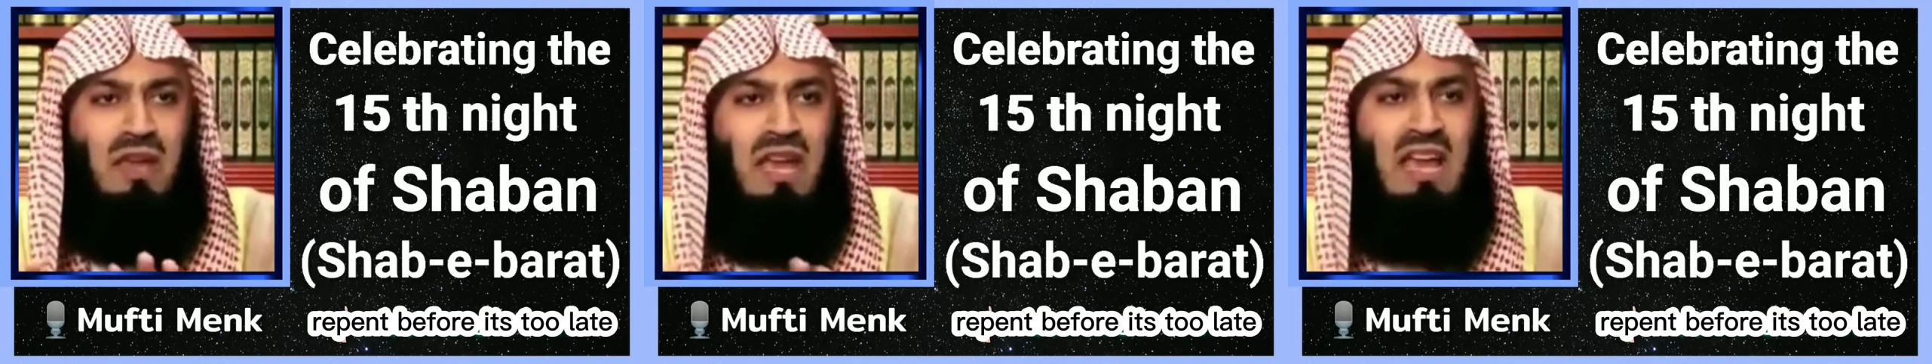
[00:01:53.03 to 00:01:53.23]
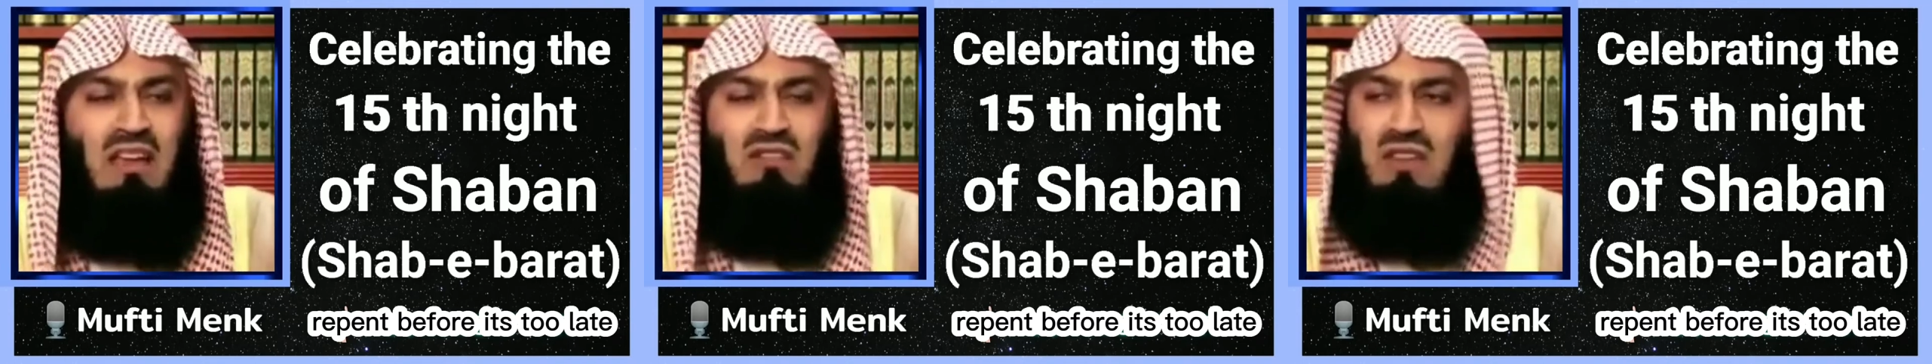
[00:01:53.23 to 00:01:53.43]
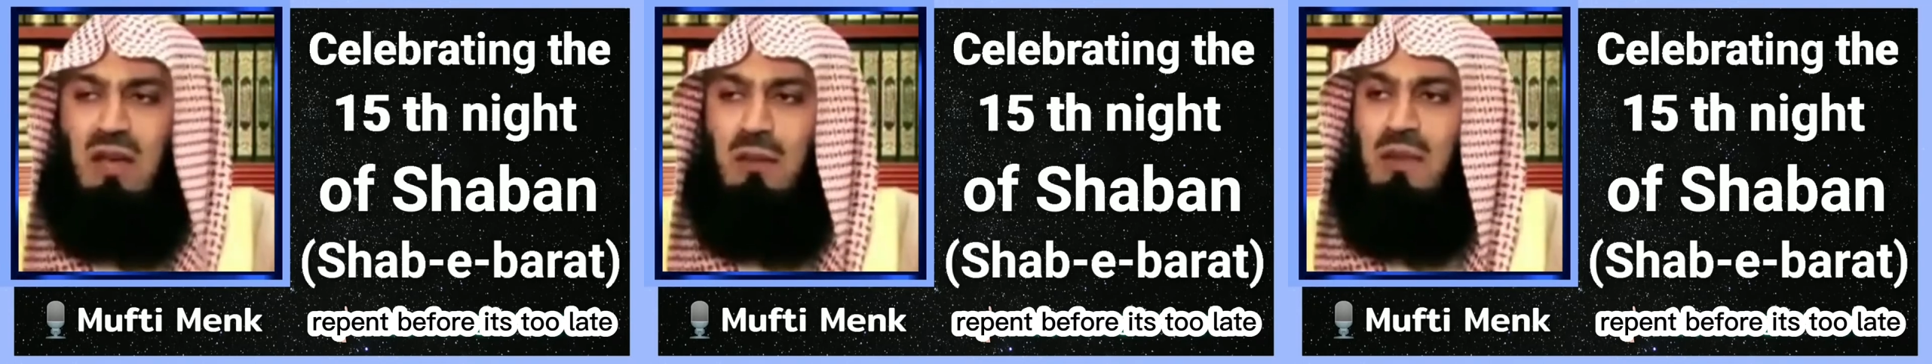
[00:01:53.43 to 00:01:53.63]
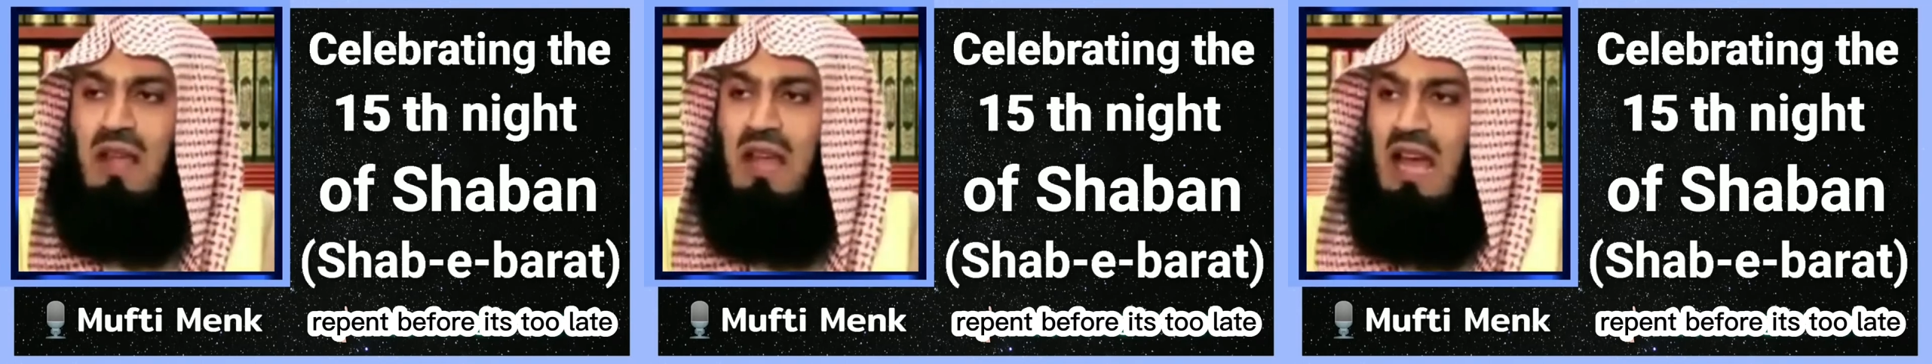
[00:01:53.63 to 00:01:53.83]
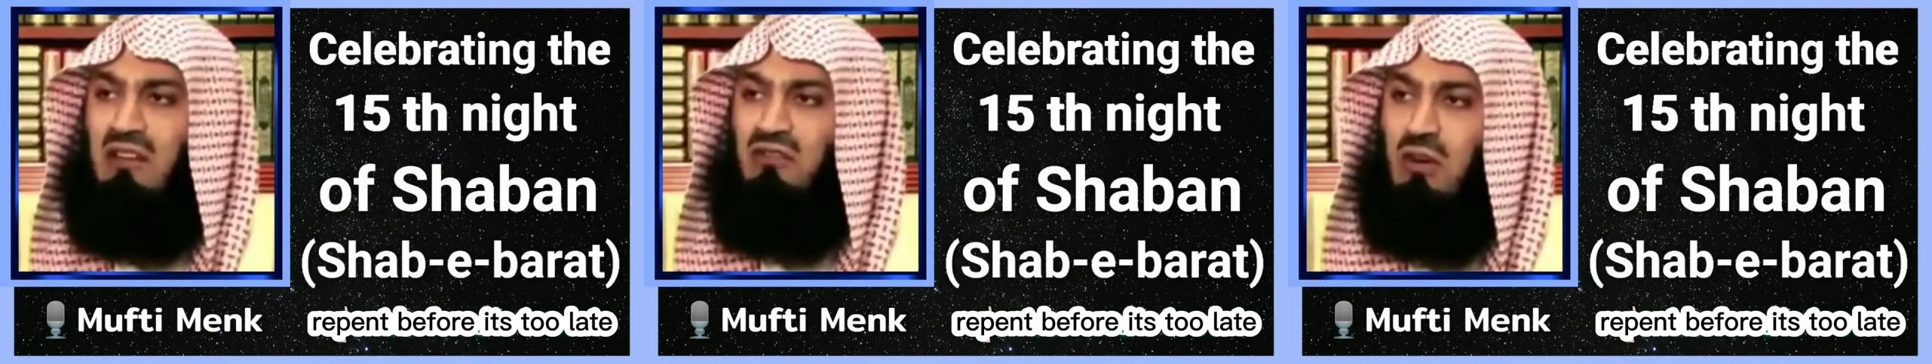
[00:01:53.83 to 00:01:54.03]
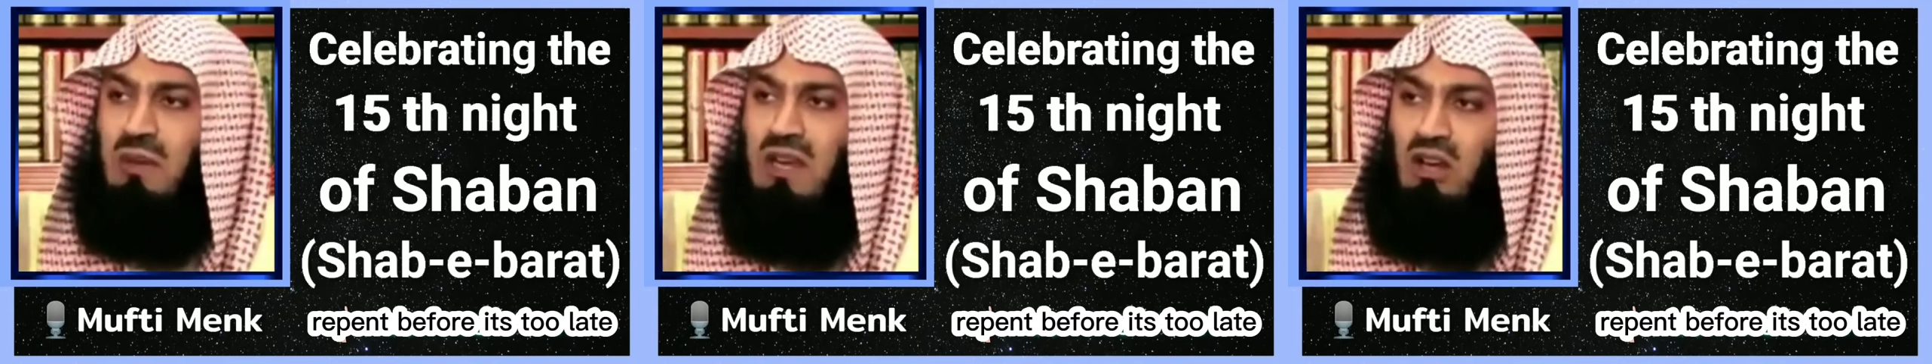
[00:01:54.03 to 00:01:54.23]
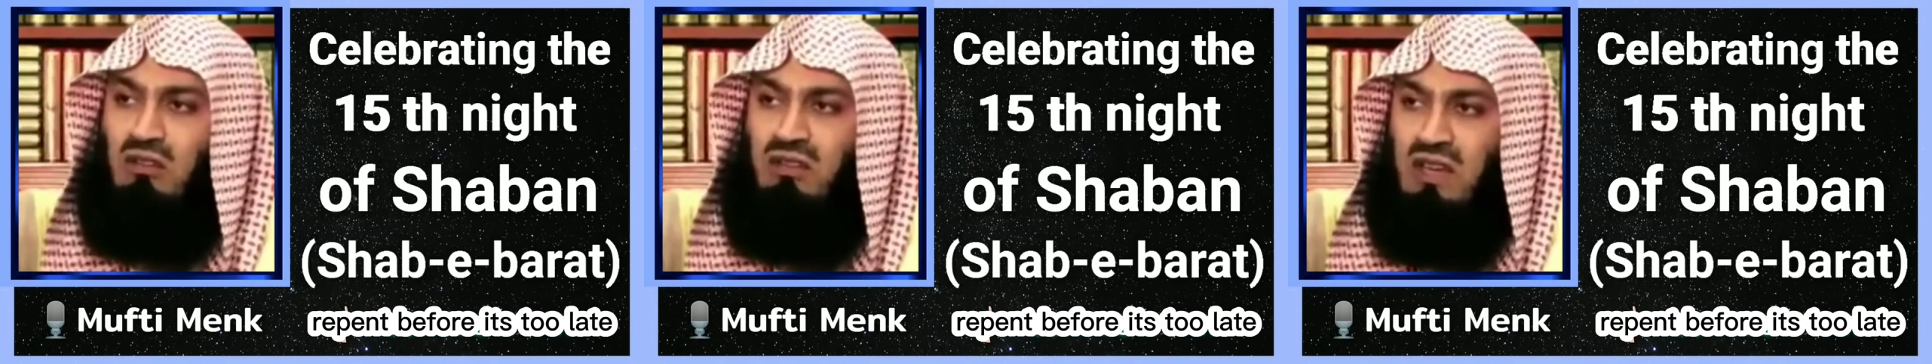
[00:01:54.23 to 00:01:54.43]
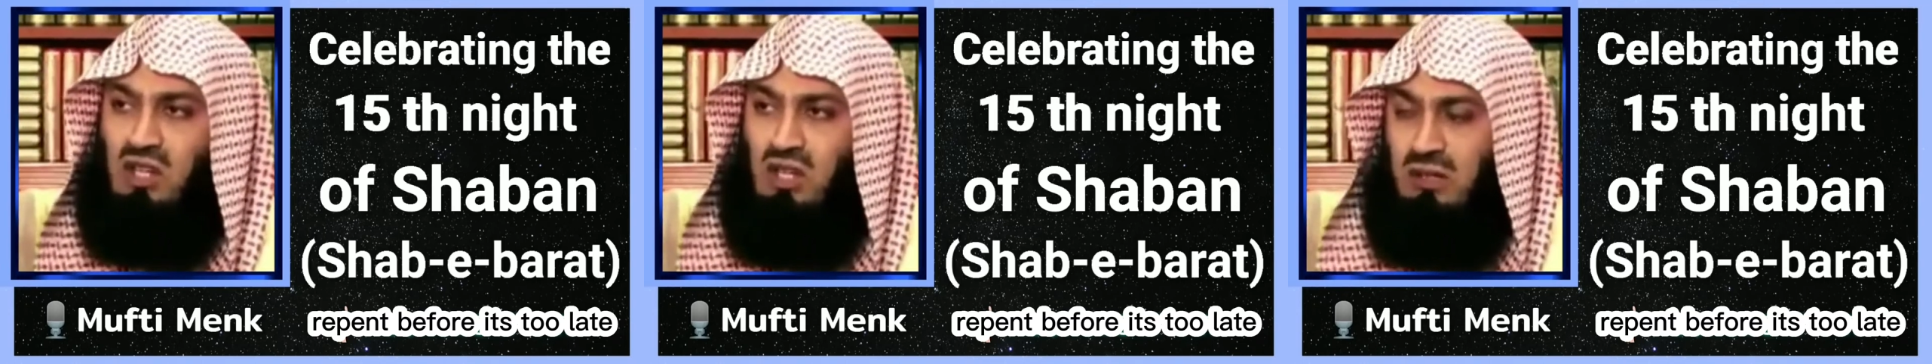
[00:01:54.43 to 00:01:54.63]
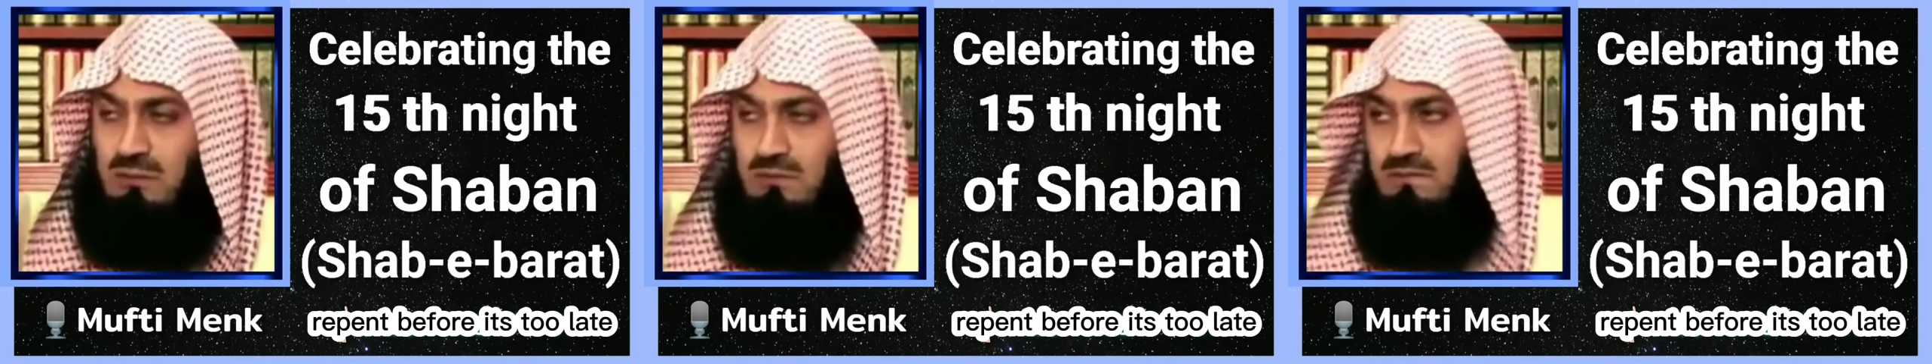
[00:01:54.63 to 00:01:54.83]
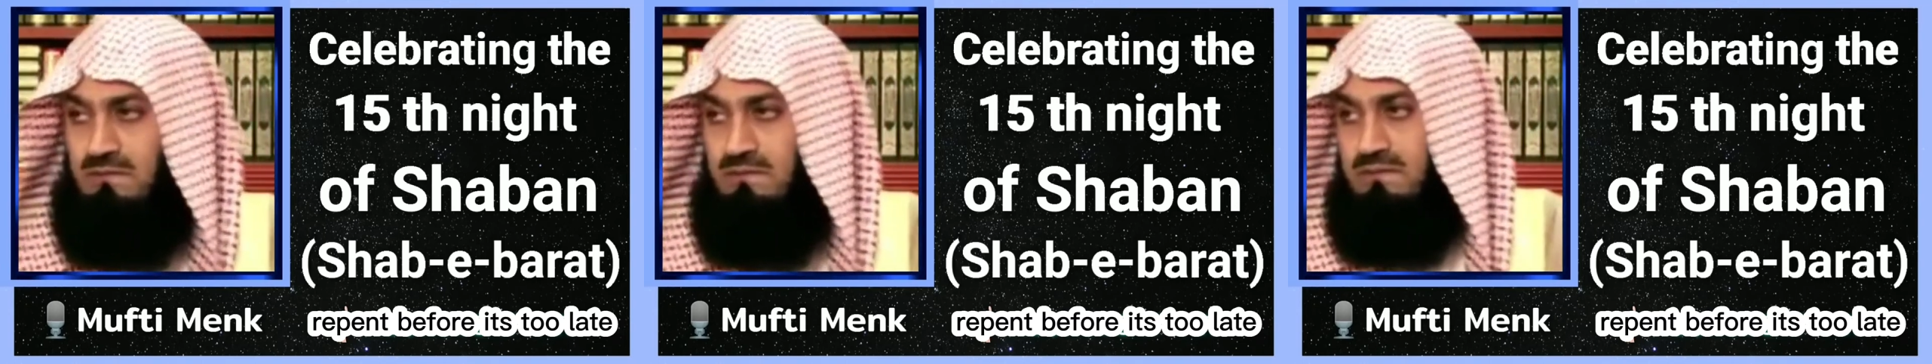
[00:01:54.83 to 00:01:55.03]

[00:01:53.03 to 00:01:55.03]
behavior and from innovation.